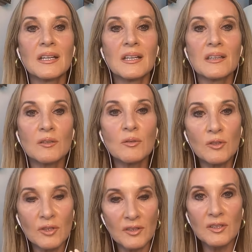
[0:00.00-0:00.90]
Then we'll
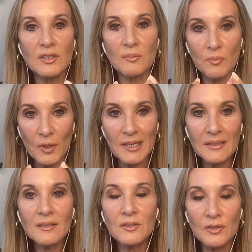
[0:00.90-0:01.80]
look at the brain,
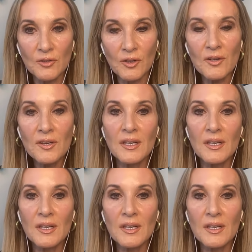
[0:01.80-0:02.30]
neuro,